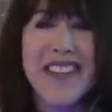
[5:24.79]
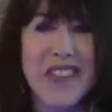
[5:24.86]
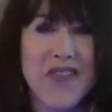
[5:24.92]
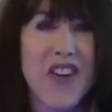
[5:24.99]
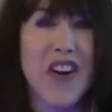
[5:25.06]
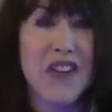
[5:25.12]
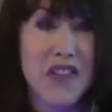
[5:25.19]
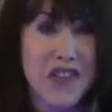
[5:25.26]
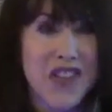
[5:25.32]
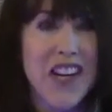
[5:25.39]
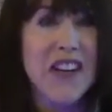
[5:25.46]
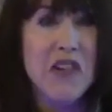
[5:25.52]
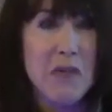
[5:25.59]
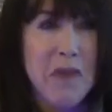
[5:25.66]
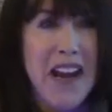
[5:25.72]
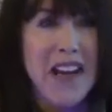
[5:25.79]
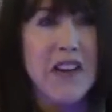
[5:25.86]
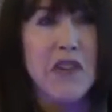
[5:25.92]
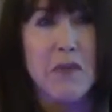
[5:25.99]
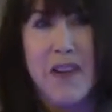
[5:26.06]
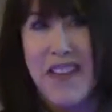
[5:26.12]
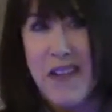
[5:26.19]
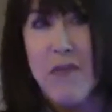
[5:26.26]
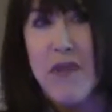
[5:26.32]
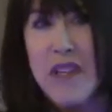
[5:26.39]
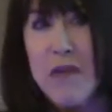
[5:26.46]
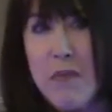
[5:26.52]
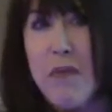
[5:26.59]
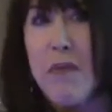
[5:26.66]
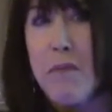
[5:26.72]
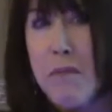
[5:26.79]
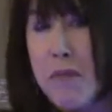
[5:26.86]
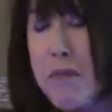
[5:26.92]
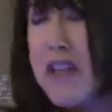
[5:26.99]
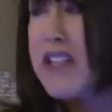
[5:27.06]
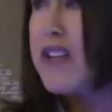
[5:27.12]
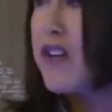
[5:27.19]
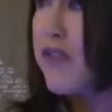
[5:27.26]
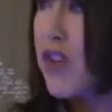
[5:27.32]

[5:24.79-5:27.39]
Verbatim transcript: as far as change management, there was a bit of